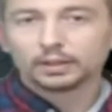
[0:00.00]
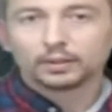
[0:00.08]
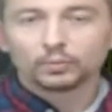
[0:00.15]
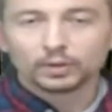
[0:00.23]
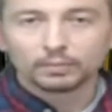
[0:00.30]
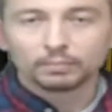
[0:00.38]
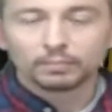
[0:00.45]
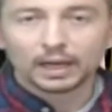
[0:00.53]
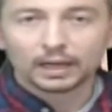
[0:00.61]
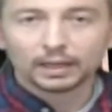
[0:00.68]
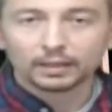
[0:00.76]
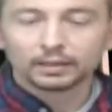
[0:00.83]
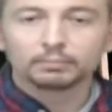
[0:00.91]
with
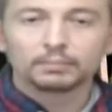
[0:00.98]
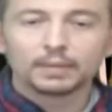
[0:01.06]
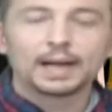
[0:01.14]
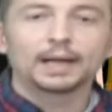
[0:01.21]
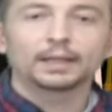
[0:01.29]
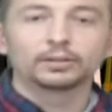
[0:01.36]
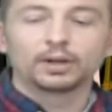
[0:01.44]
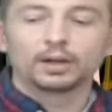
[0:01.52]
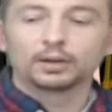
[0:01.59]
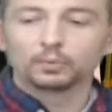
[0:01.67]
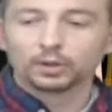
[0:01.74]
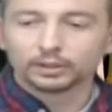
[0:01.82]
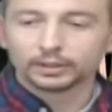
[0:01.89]
my mic not
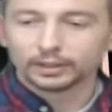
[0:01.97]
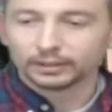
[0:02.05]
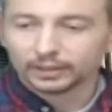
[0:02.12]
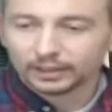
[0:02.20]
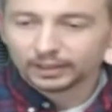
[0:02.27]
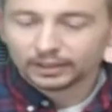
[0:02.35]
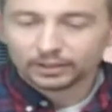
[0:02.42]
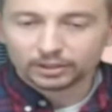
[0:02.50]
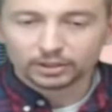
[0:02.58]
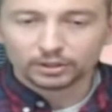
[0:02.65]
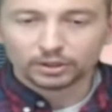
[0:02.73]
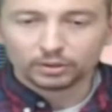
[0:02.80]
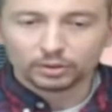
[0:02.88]
working.
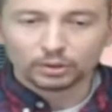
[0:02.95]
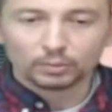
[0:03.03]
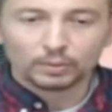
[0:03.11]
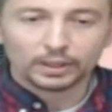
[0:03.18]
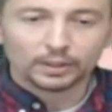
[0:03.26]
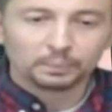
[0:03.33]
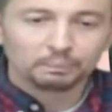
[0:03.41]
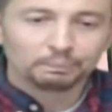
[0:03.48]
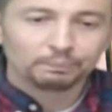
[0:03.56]
Doesn't do too well.